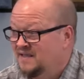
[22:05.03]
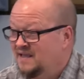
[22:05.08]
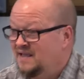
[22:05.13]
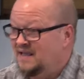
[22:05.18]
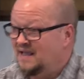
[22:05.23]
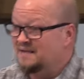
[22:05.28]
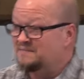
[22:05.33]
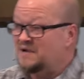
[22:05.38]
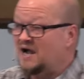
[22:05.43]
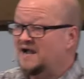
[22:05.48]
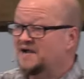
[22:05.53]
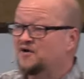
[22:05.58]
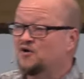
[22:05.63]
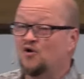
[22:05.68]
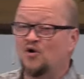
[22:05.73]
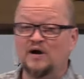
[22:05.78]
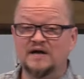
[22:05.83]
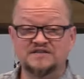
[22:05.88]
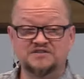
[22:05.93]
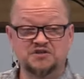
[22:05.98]
Am I
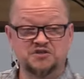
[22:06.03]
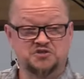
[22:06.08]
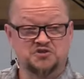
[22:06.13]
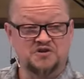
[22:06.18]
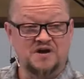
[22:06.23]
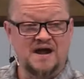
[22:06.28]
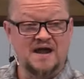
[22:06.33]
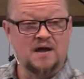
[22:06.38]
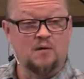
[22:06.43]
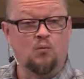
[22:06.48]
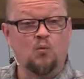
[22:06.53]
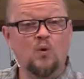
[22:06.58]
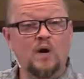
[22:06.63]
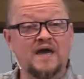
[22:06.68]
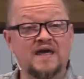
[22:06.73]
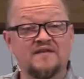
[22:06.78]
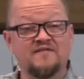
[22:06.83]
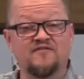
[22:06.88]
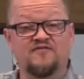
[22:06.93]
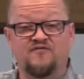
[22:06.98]
going to try and
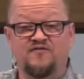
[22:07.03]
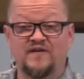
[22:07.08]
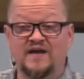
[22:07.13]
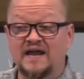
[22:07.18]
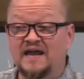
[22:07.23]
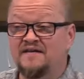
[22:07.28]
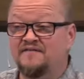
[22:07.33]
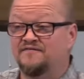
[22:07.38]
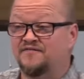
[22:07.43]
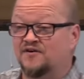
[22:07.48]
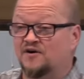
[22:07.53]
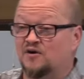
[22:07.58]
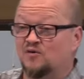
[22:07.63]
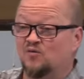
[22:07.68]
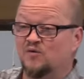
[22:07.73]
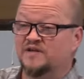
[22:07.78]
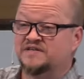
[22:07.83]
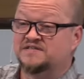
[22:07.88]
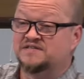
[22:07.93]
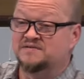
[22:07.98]
win favor
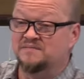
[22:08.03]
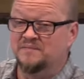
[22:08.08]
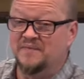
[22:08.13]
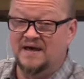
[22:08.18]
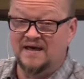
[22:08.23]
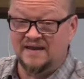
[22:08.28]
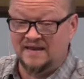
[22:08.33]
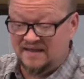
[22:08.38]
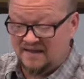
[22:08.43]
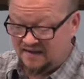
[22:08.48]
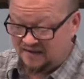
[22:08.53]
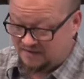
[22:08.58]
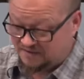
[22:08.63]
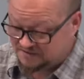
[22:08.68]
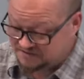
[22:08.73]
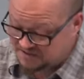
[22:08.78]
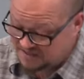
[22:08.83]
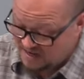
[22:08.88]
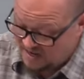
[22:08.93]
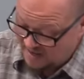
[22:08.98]
with somebody
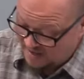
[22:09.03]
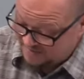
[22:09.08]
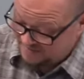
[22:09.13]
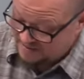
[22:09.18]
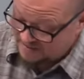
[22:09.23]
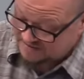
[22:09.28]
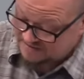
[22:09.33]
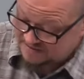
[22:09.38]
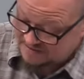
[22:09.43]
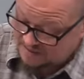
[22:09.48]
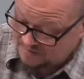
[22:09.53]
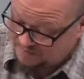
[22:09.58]
else that's in a